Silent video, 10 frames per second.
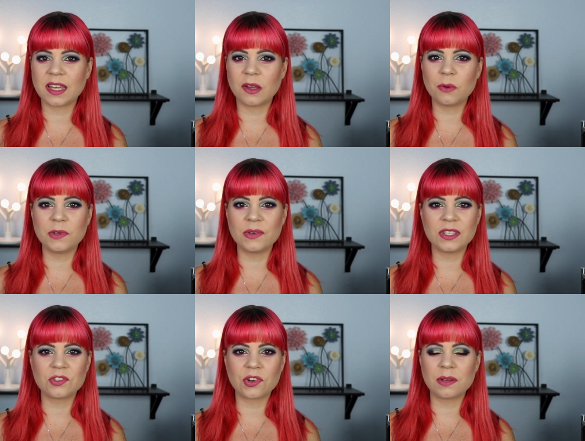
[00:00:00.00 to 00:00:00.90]
I hope you
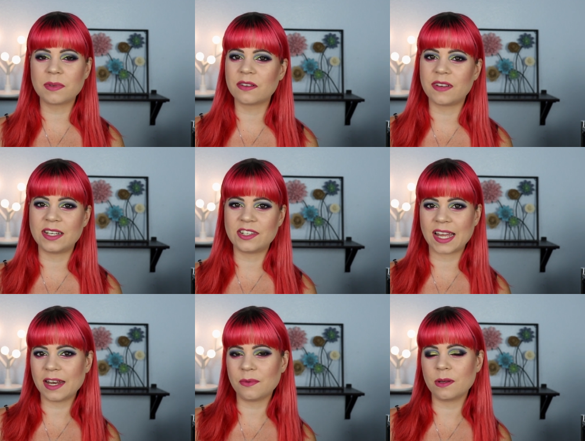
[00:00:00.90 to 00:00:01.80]
enjoyed a bit of a
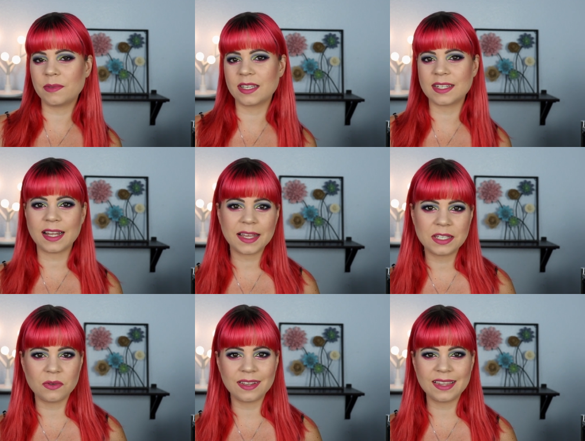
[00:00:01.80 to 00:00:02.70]
chatty one because I
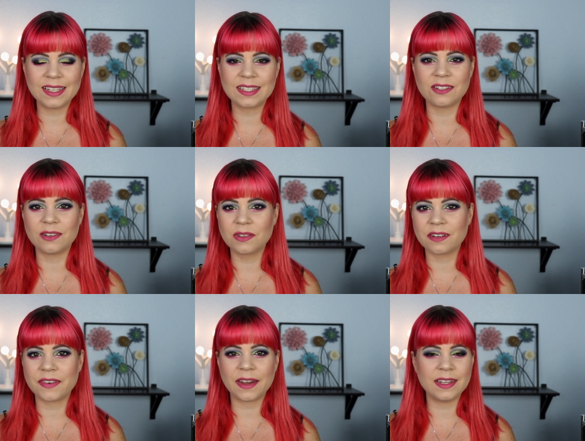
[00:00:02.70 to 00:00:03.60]
like doing these. You know
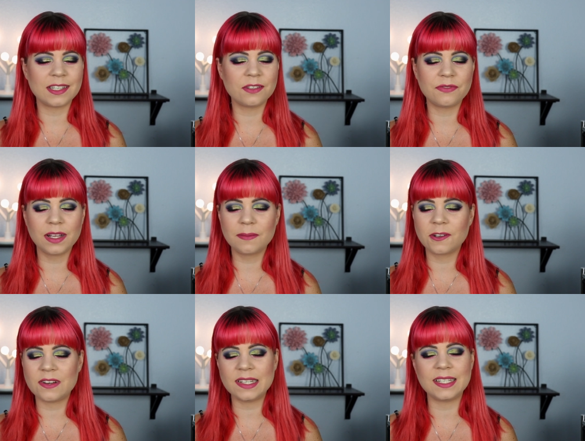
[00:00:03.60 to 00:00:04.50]
they're very easy to film,
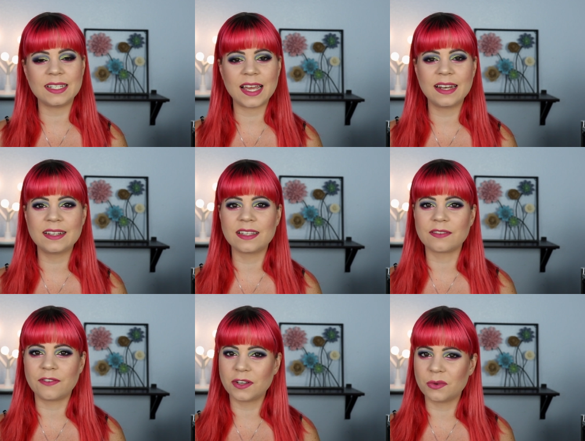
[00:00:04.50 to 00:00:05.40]
they're easy to edit,
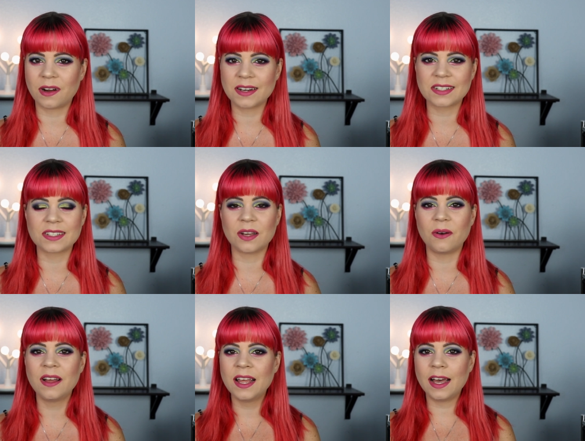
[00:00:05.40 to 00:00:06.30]
they're fun to watch.
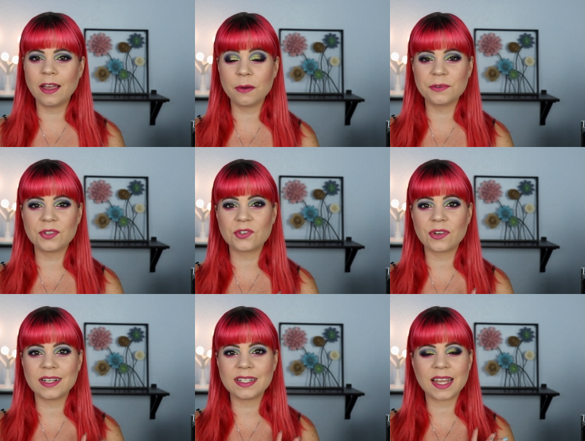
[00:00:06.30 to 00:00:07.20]
So I hope you
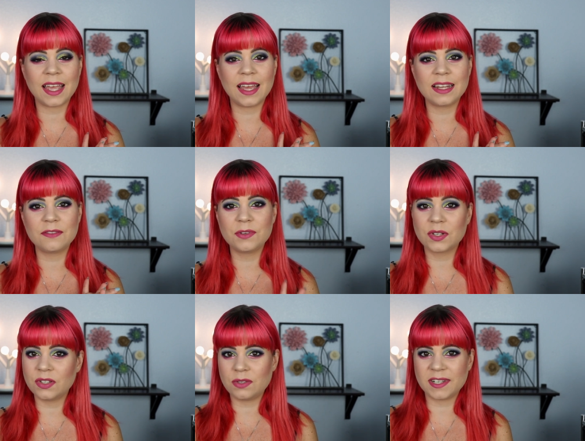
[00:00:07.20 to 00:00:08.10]
enjoyed it and if you
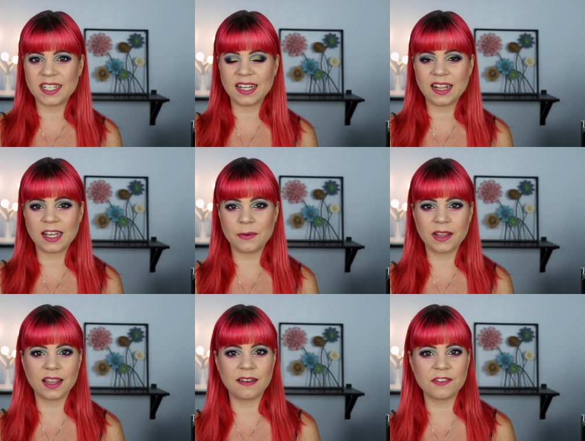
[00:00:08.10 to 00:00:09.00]
are new to my channel I would
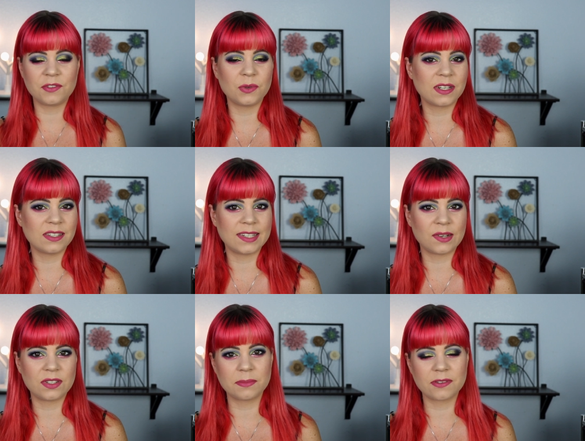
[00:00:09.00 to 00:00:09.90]
love it if you would
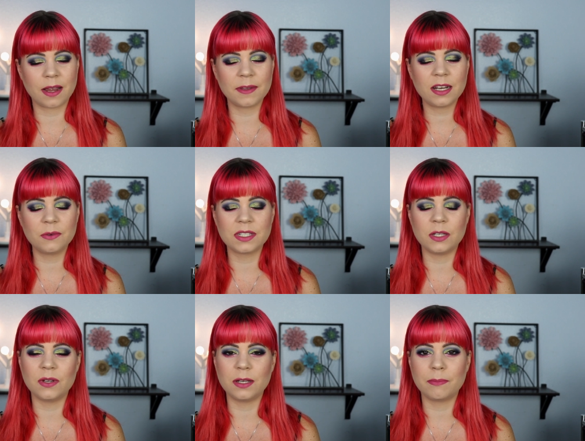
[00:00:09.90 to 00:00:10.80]
consider subscribing and I will
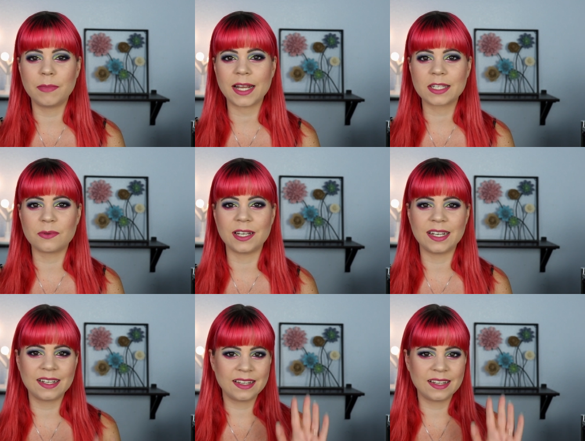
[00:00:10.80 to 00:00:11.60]
see you in my next one.